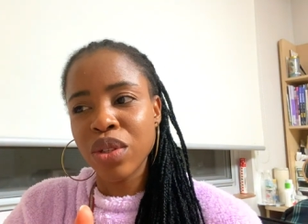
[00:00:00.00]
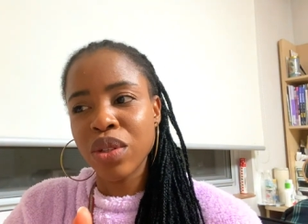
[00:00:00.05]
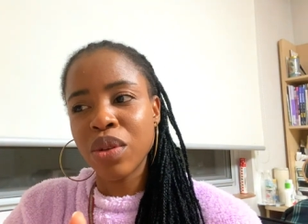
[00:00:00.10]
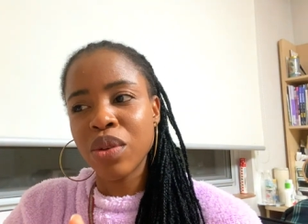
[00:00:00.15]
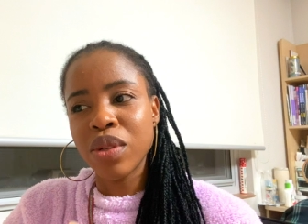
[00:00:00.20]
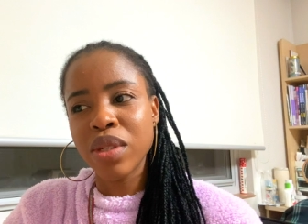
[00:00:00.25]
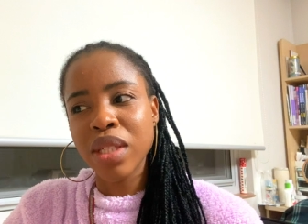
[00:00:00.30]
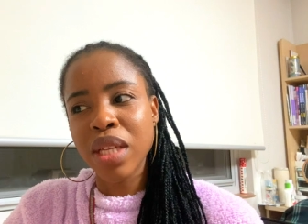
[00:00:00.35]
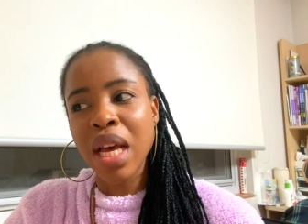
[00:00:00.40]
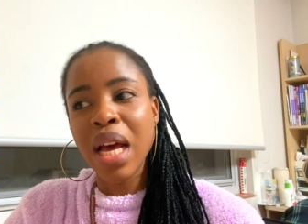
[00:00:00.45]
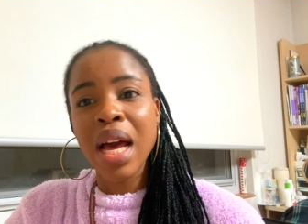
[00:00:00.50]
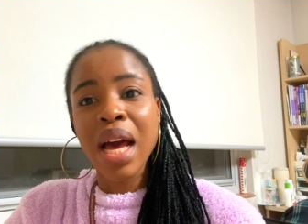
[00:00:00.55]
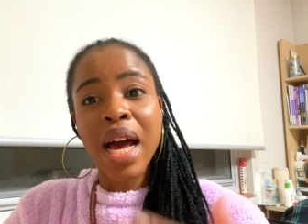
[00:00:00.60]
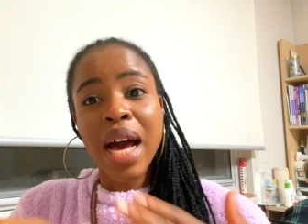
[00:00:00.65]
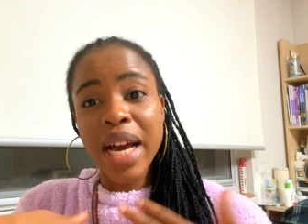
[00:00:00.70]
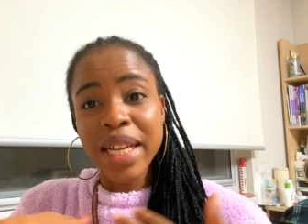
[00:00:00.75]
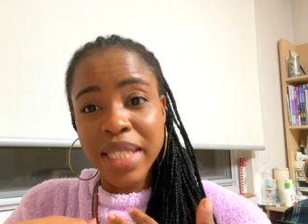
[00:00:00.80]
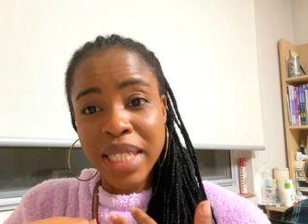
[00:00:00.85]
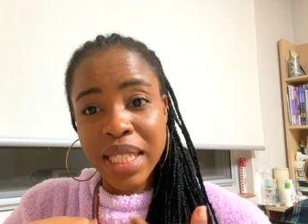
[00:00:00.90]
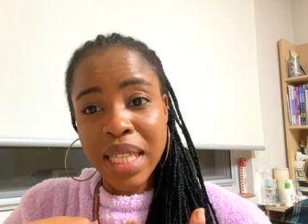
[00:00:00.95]
Because
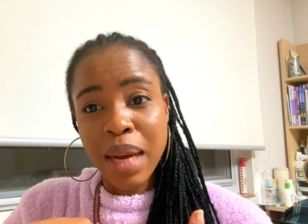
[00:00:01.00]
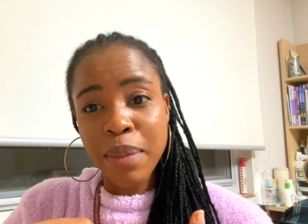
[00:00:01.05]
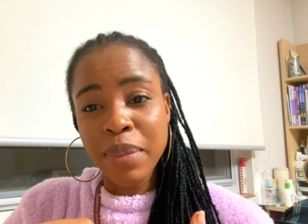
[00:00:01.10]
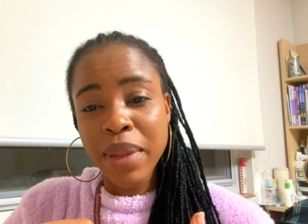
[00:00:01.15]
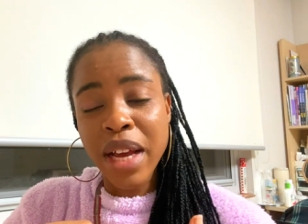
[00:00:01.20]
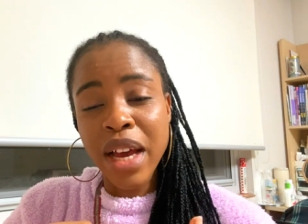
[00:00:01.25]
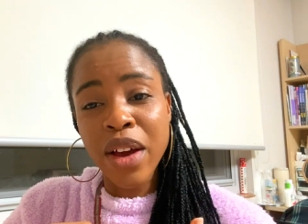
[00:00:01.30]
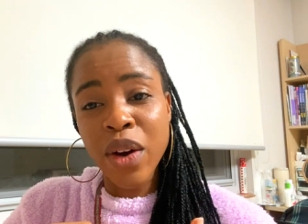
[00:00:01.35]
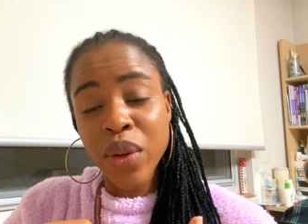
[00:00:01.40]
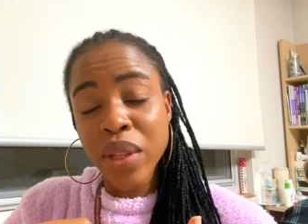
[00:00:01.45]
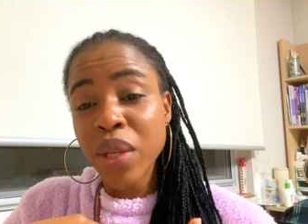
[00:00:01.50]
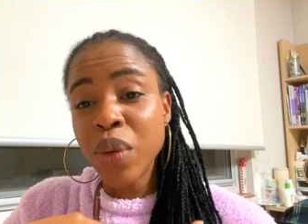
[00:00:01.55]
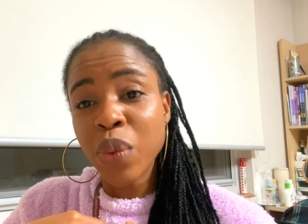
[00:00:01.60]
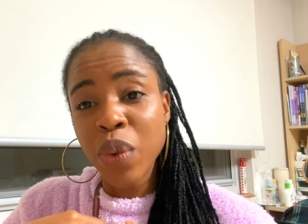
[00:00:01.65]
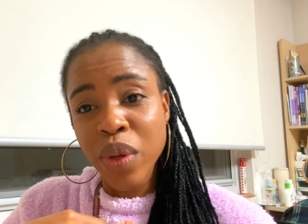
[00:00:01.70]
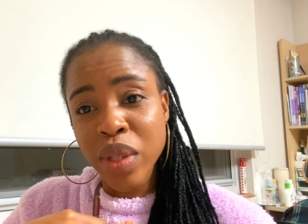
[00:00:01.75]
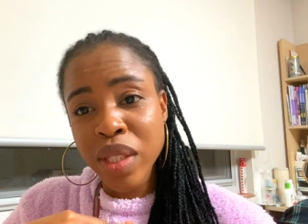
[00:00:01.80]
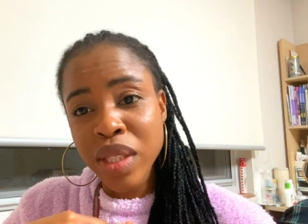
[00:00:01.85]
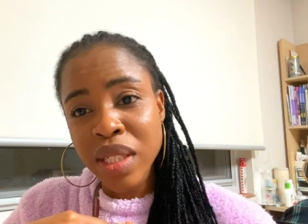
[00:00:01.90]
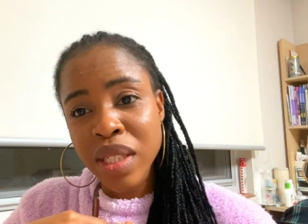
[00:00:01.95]
I did apply only
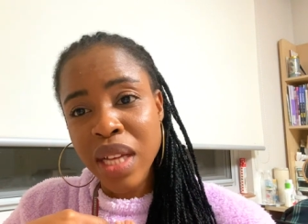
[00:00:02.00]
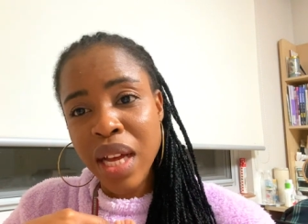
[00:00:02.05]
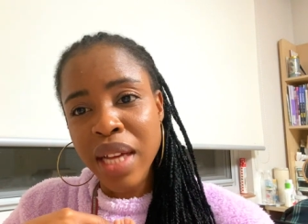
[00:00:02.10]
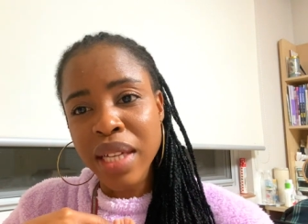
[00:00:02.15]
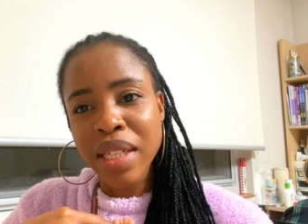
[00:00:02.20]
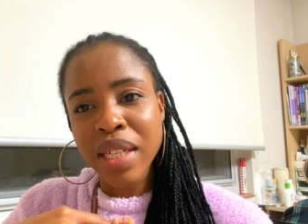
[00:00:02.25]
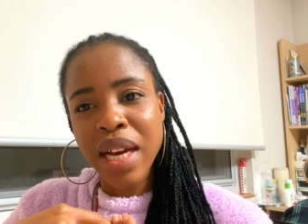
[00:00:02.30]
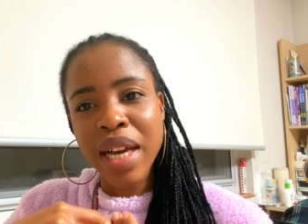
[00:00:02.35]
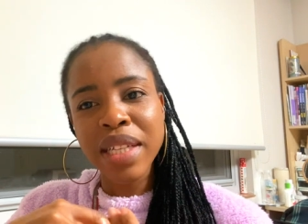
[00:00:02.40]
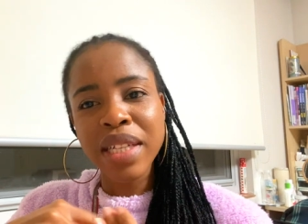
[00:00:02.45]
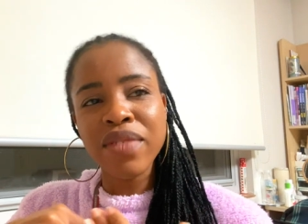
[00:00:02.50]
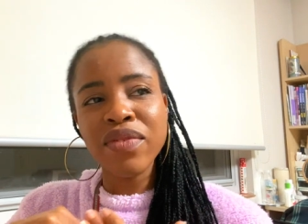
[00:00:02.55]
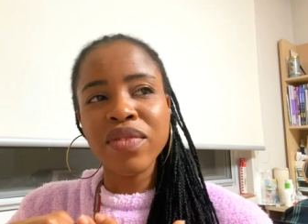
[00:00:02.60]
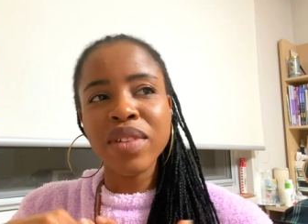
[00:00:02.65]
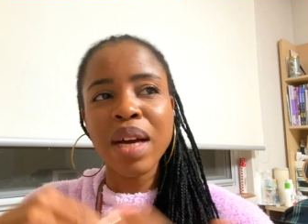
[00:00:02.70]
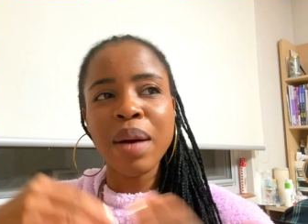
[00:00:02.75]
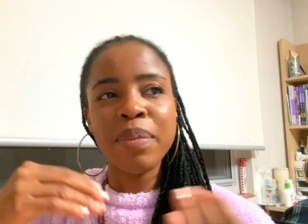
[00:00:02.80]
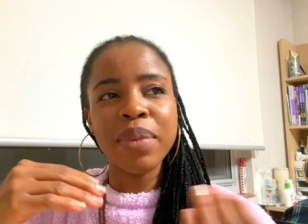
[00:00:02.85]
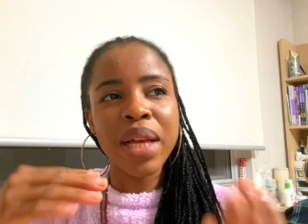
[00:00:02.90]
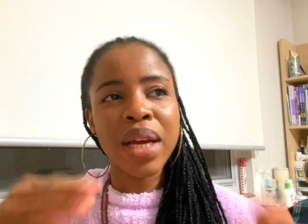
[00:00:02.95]
once, and I didn't
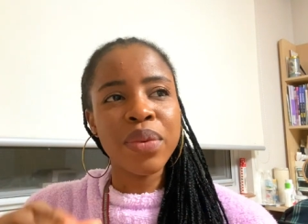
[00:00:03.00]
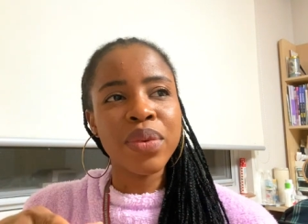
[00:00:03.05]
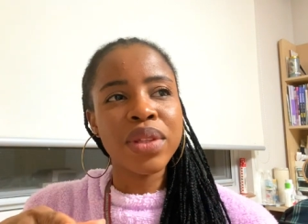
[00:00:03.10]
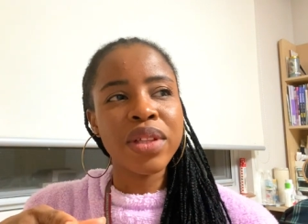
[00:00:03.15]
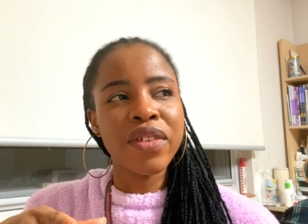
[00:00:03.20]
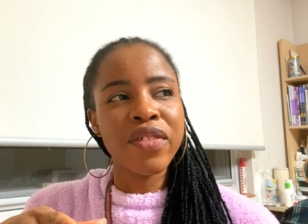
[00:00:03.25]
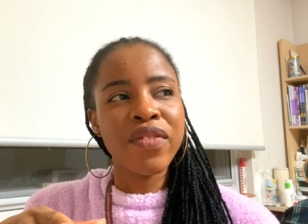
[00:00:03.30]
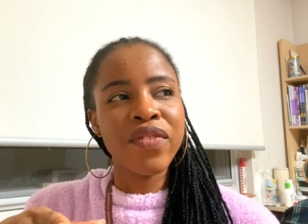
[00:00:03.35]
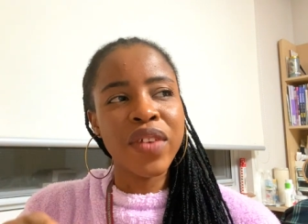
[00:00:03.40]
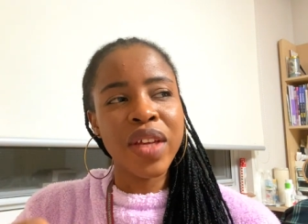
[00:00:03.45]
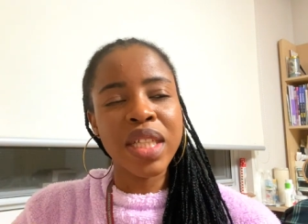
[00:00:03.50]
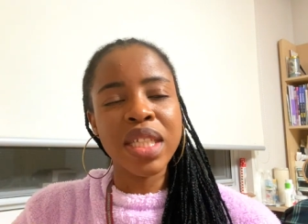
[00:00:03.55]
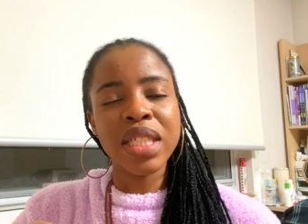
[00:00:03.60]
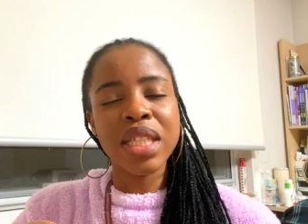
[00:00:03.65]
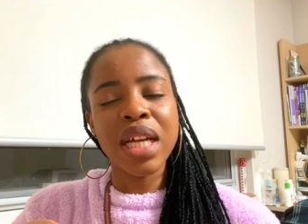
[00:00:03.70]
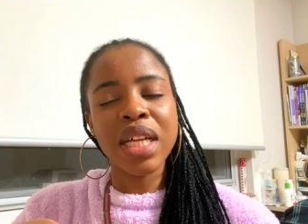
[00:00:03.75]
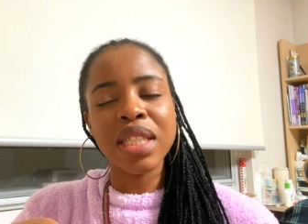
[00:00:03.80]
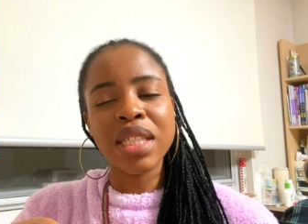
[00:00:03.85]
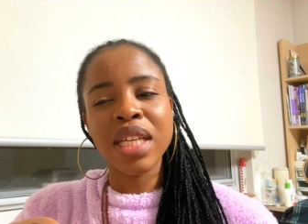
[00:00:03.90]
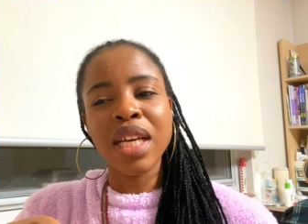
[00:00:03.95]
even apply with the faith
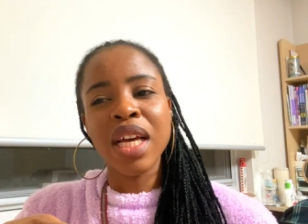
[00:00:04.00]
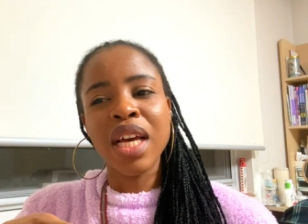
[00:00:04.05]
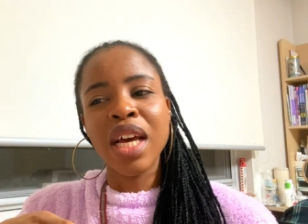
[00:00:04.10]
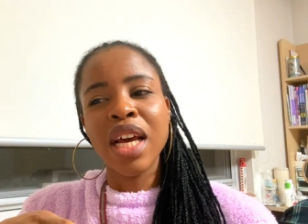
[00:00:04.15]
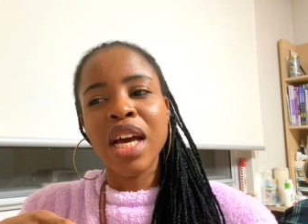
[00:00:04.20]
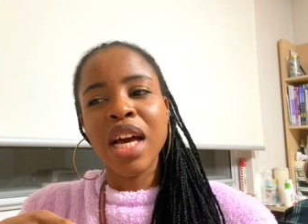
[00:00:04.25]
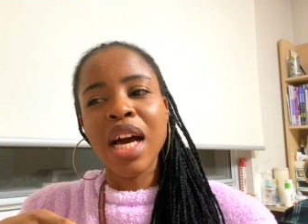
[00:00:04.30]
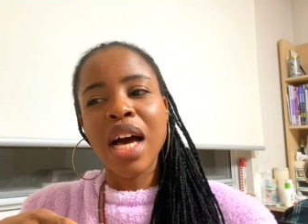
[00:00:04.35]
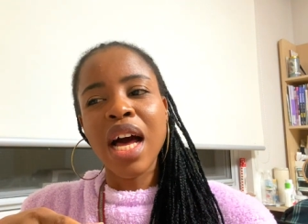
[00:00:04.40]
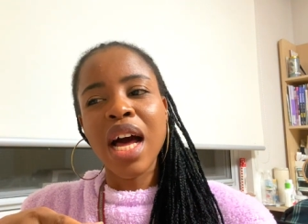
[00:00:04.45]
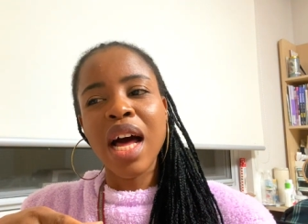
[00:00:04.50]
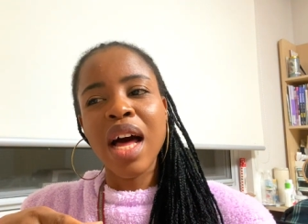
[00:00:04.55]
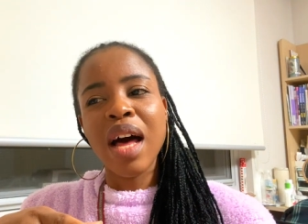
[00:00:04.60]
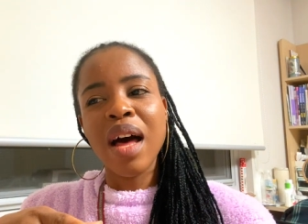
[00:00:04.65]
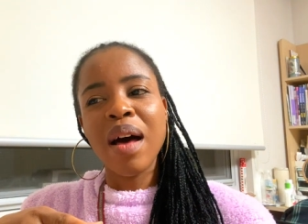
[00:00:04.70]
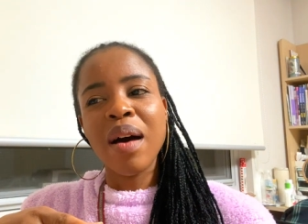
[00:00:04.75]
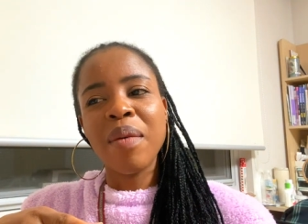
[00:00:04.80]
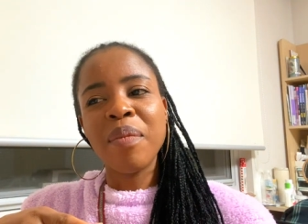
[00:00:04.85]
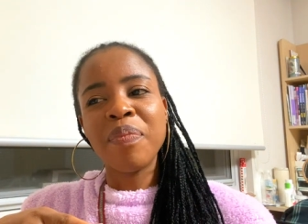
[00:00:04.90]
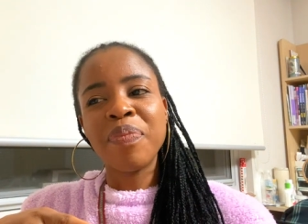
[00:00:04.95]
that
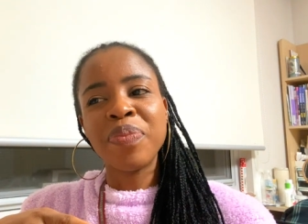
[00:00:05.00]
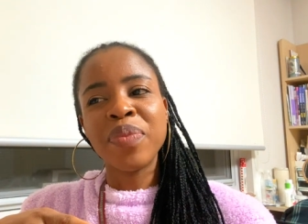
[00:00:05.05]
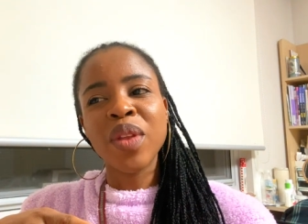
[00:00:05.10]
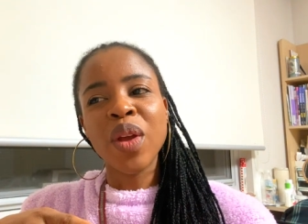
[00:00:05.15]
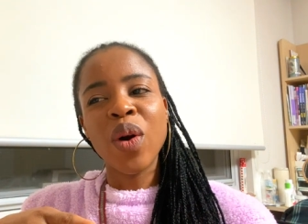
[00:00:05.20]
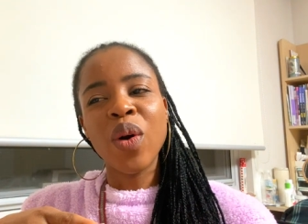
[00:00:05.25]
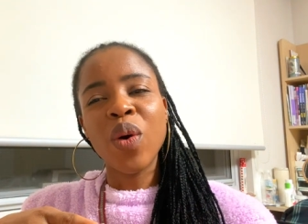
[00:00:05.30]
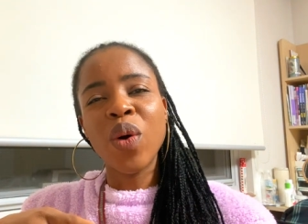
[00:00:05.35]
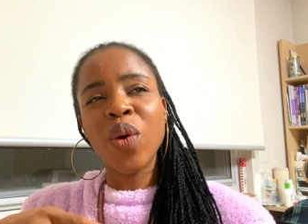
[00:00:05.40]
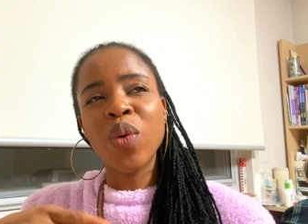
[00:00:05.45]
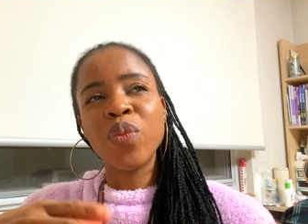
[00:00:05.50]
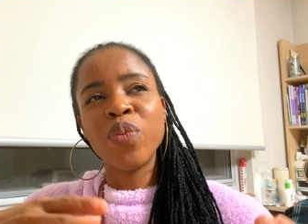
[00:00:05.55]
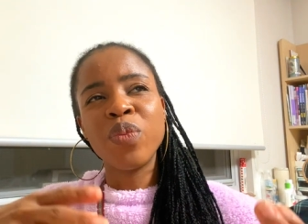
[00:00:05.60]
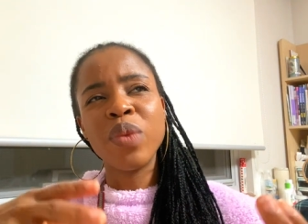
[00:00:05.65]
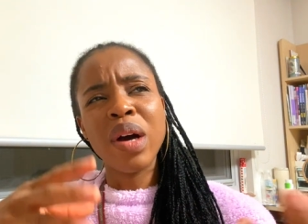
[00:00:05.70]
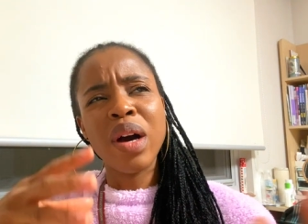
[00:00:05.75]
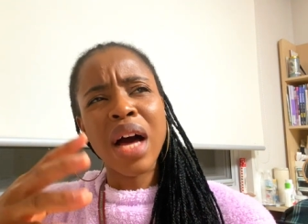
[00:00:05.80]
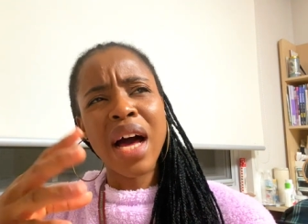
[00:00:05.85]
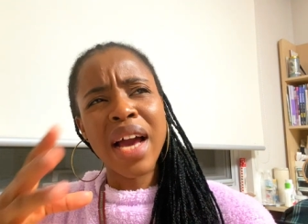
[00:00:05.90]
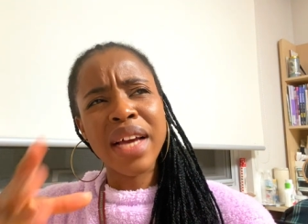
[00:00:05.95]
or
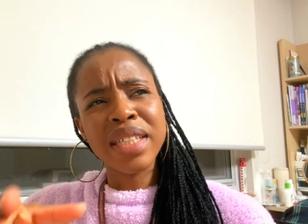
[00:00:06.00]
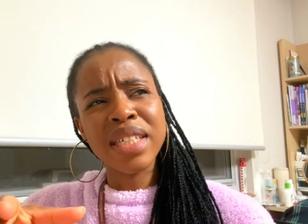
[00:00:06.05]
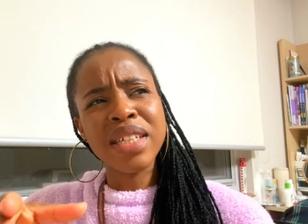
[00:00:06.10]
I didn't